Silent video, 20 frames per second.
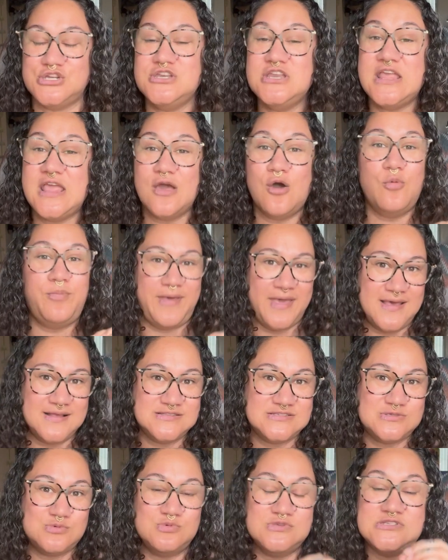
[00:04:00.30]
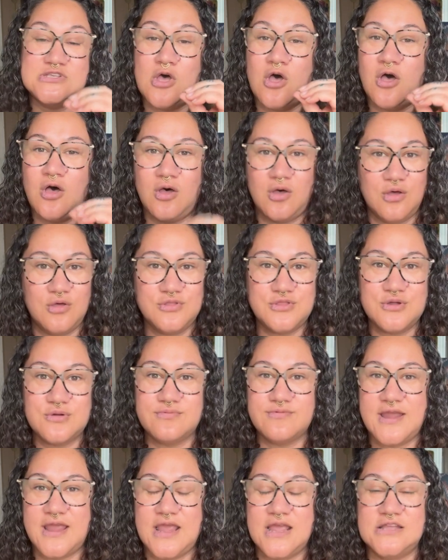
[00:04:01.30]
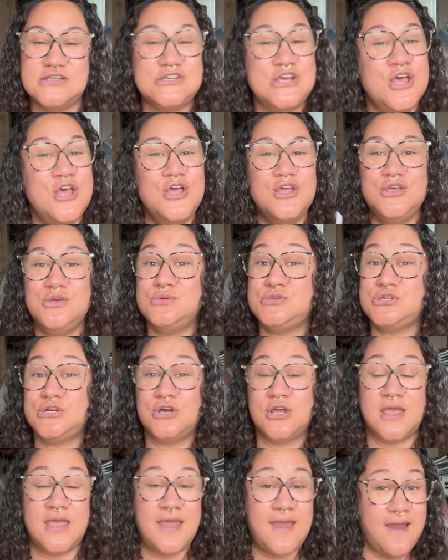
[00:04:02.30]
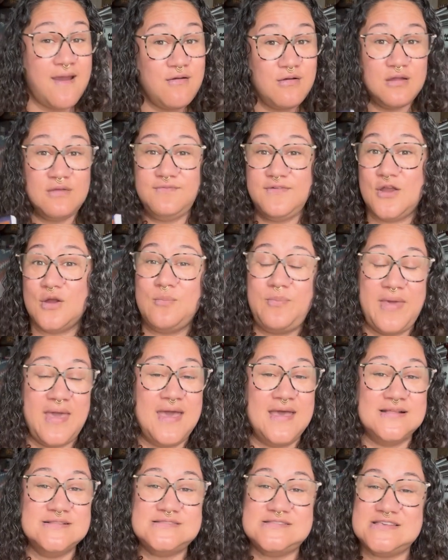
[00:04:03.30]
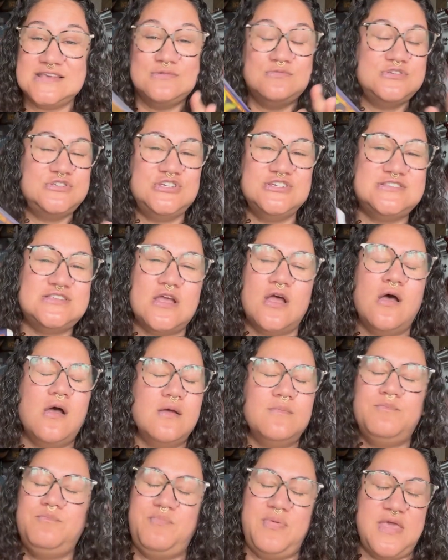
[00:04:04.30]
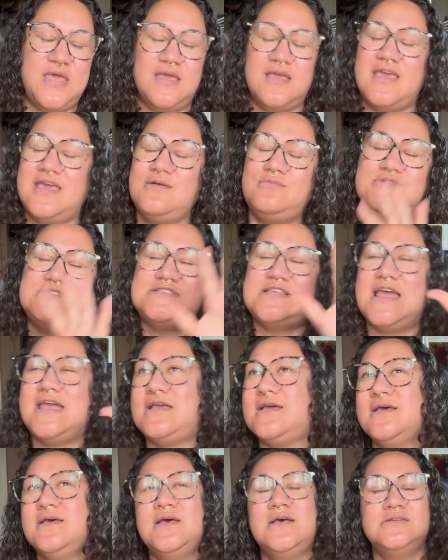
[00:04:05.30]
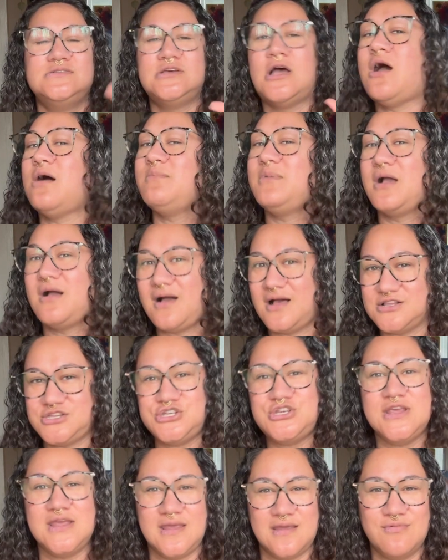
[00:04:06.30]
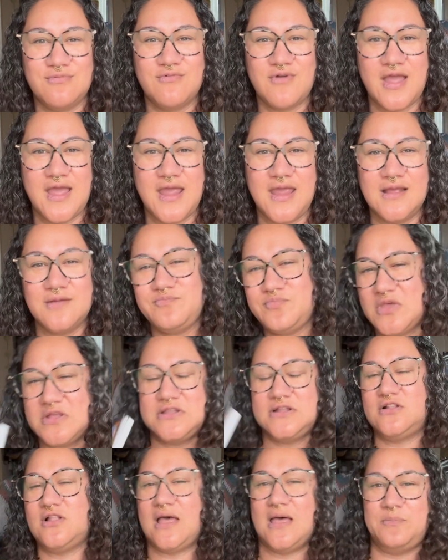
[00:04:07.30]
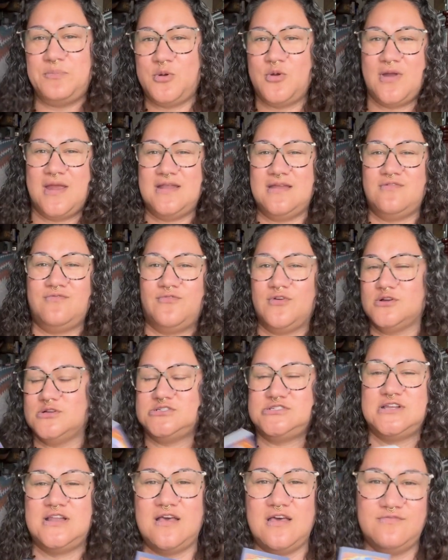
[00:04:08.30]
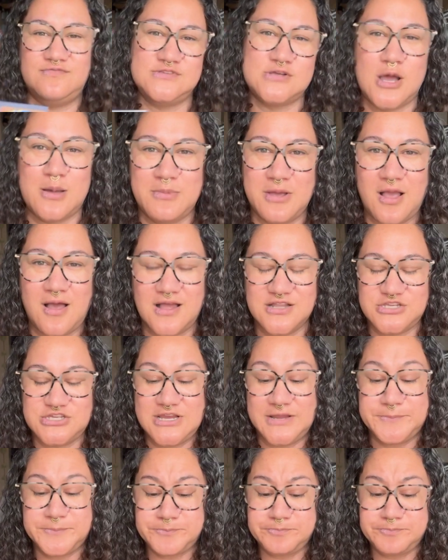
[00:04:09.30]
Neopets was all the rage. You took care of your pets. It was just big. It was like Tamagotchi, right? A little upgraded version of Tamagotchi.